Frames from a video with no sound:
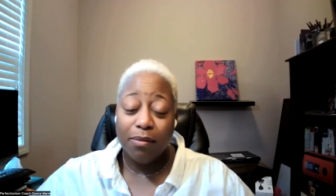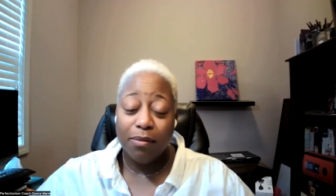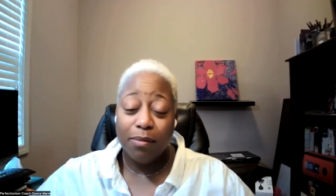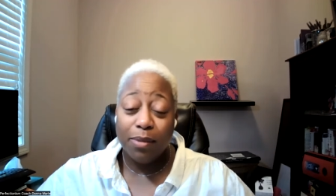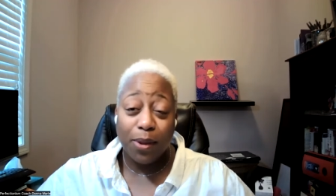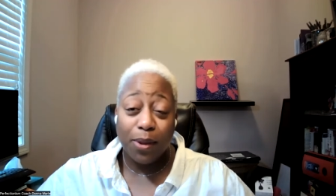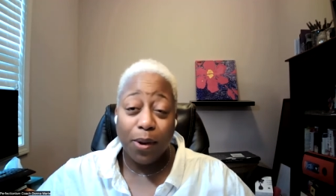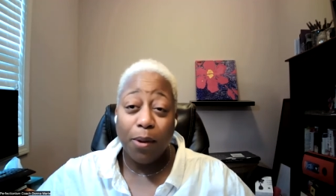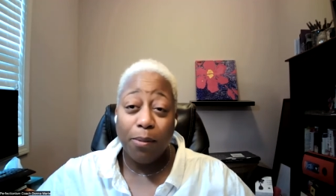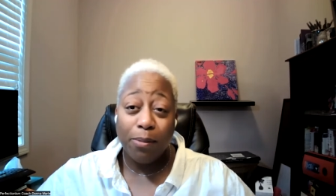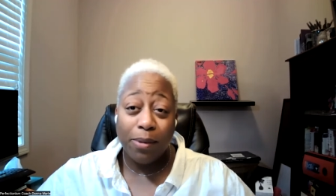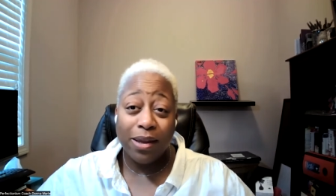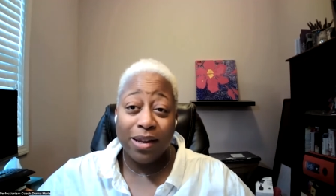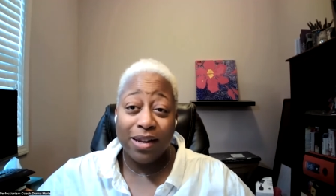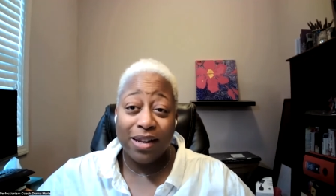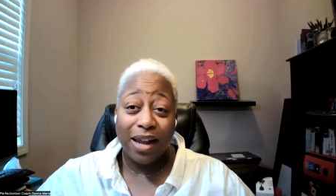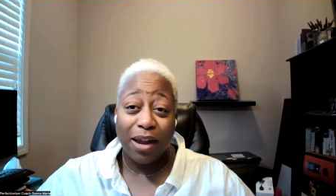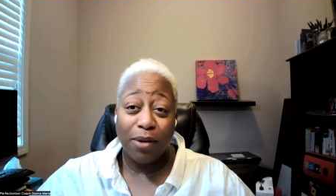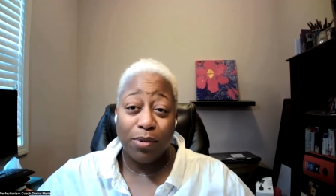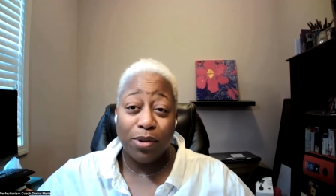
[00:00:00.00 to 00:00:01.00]
but there'll be a
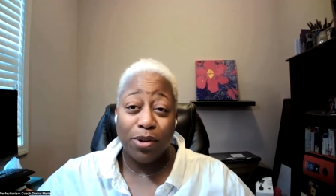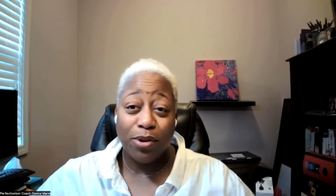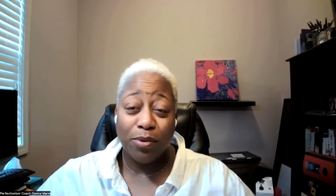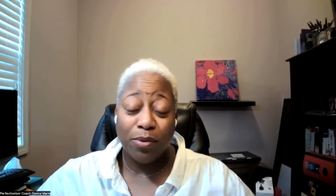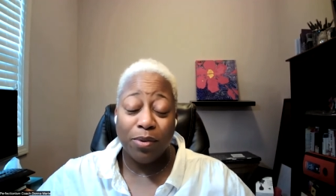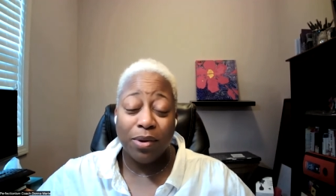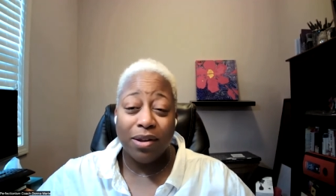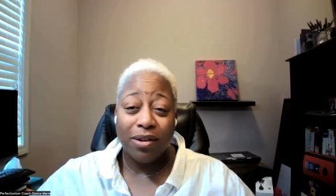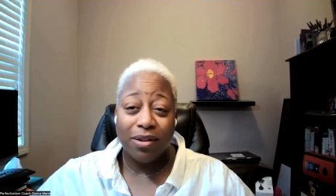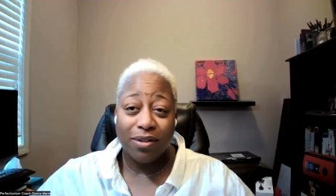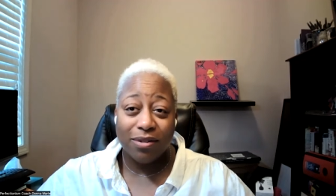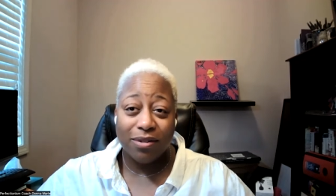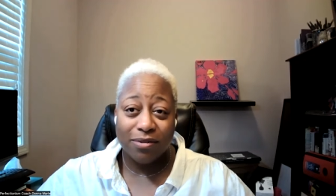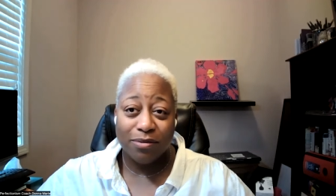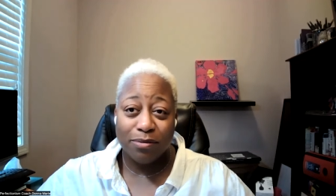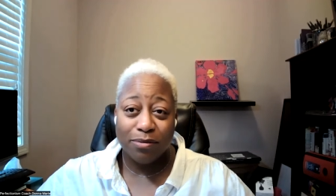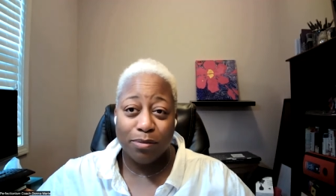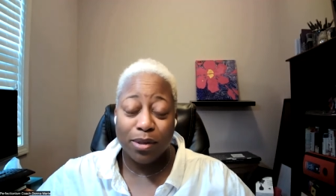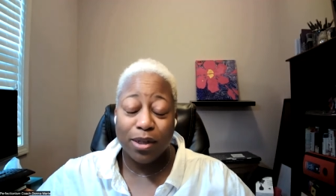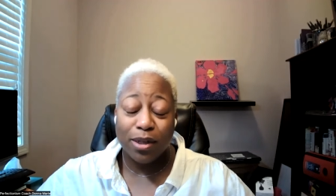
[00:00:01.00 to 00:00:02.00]
day when you will,
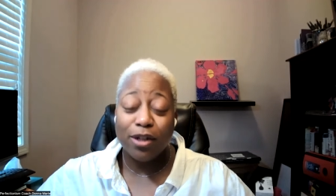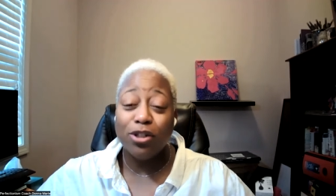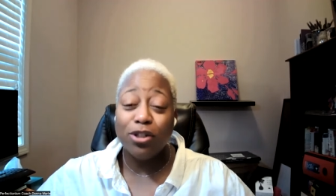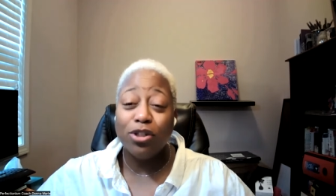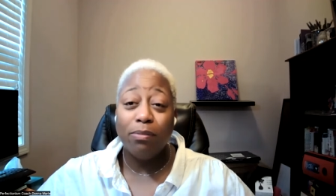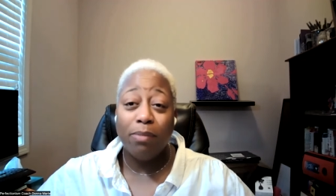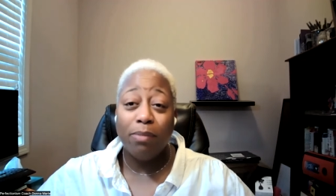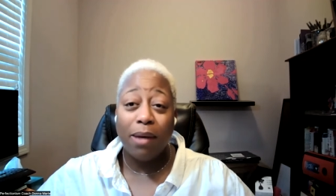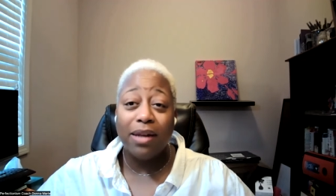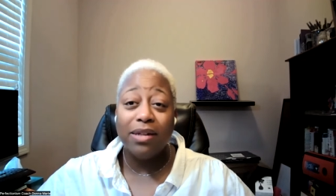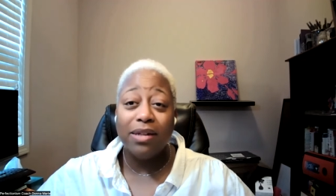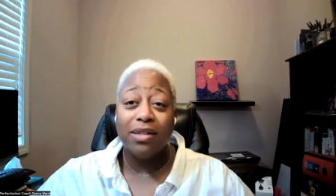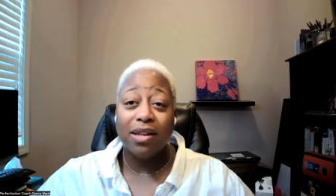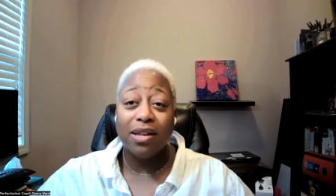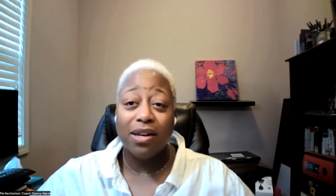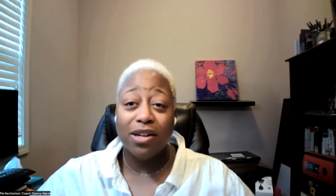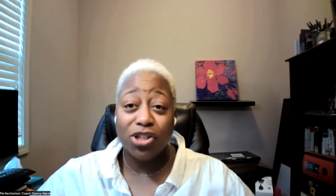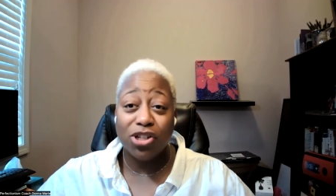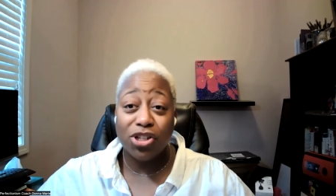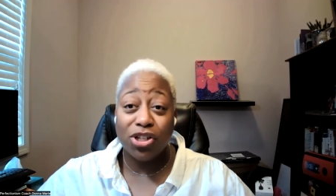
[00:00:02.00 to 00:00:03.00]
because your body's
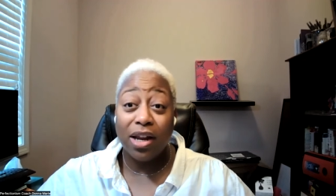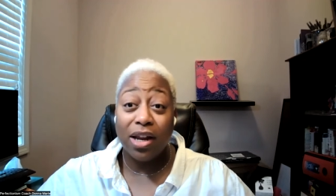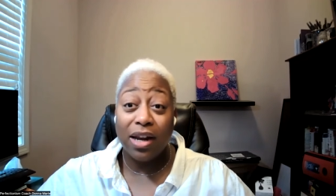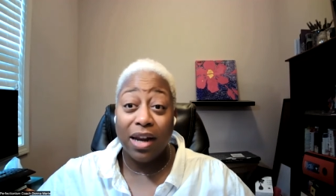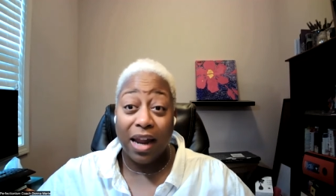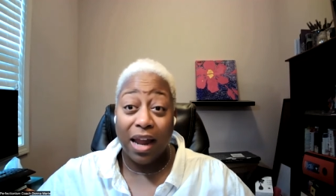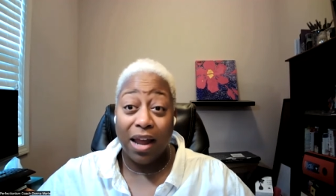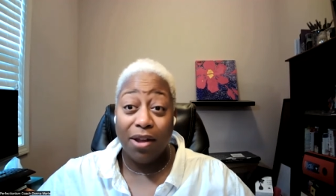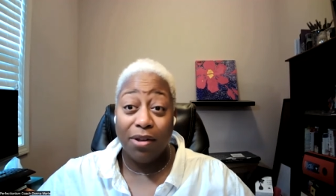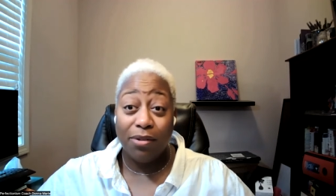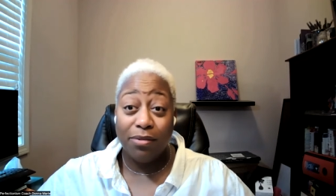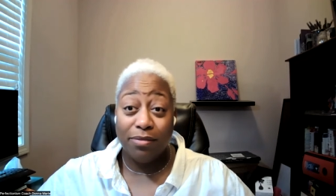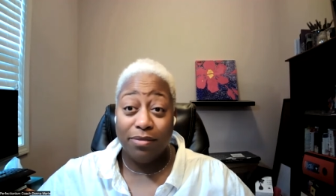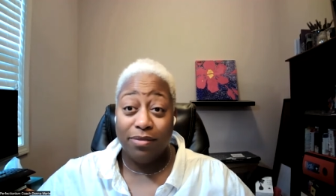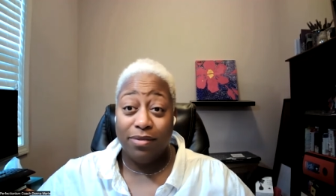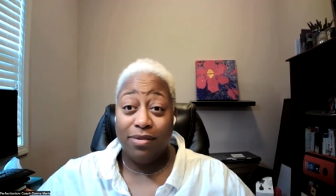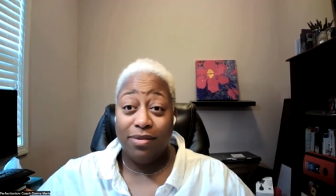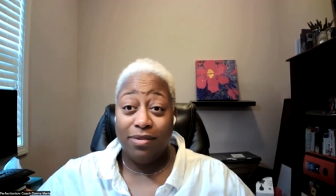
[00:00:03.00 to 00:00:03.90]
going to shut down